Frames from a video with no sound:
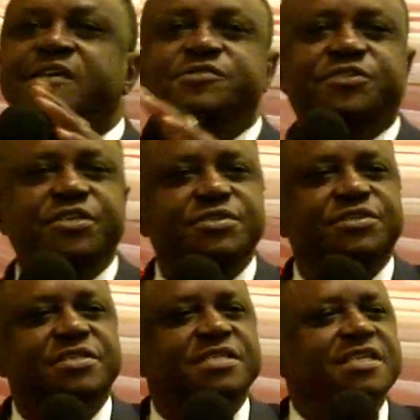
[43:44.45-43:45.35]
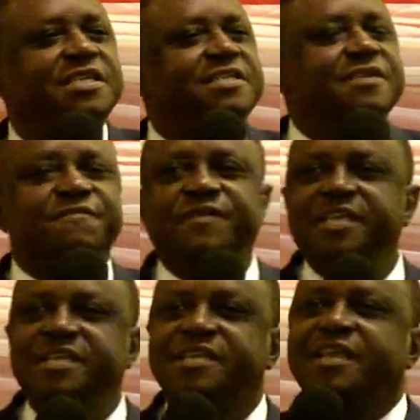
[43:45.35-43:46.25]
Jesus
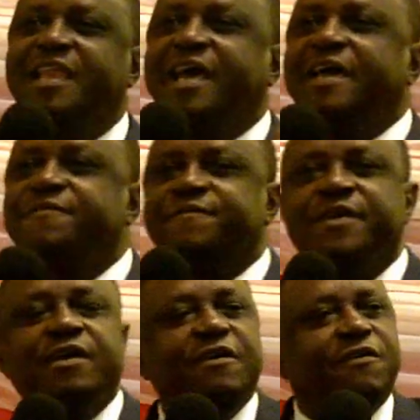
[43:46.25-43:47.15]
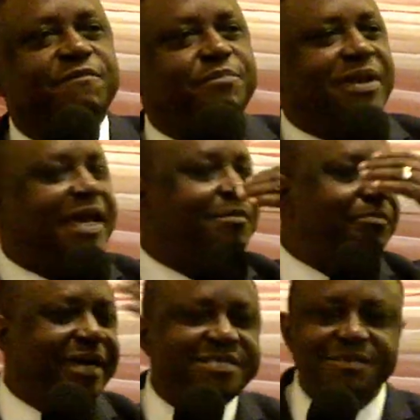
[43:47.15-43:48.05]
intervening in the life of blind
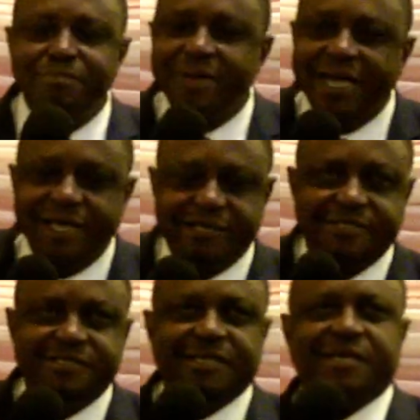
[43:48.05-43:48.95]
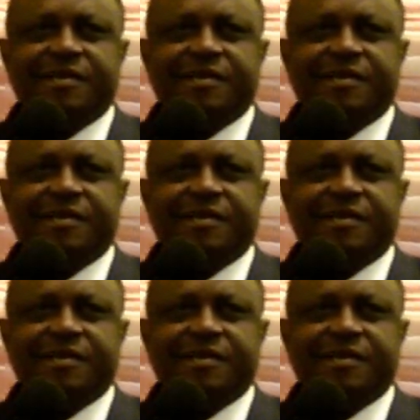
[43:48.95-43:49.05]
Bartimaeus.